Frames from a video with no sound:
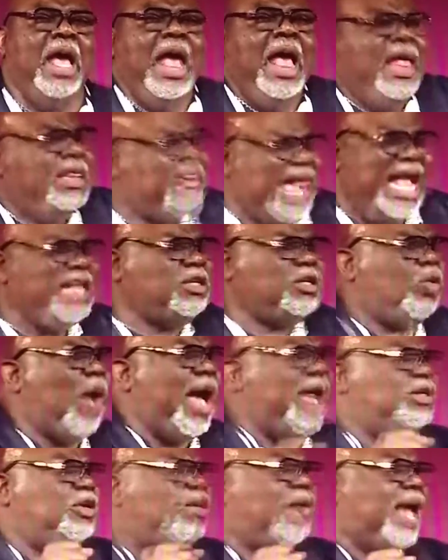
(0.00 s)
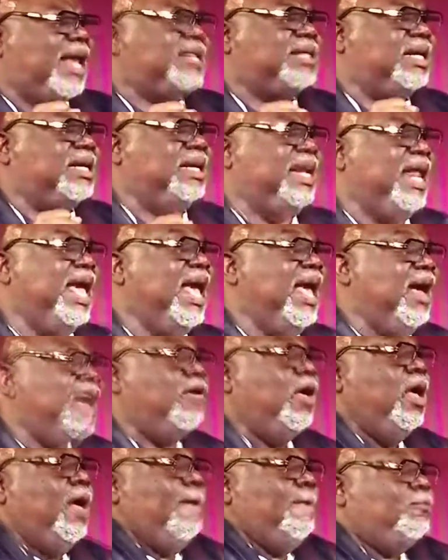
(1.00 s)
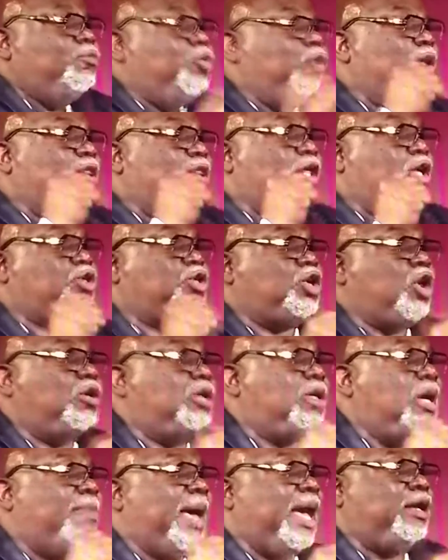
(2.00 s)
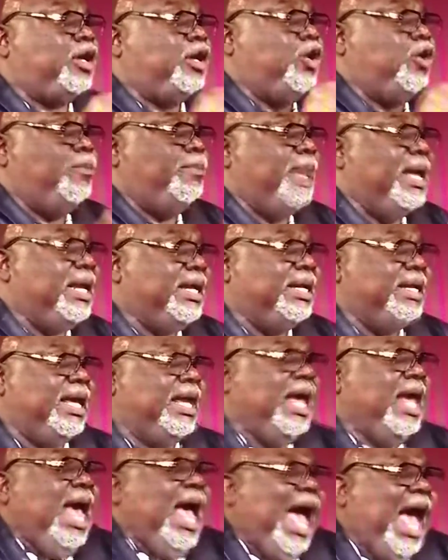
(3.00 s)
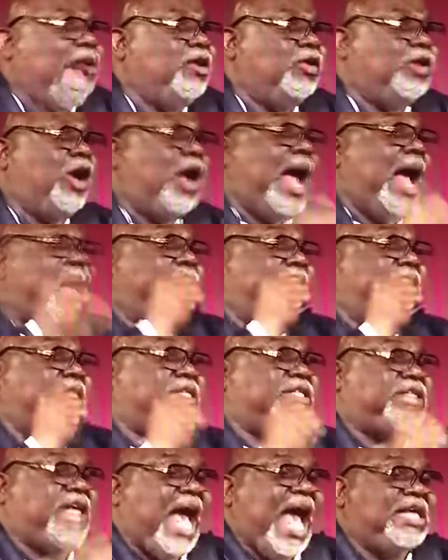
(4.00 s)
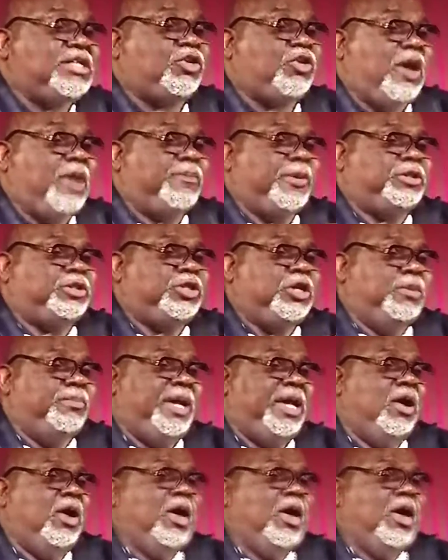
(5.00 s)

That's why you got to live with a certain amount of humility. I don't care how many skyscrapers you build,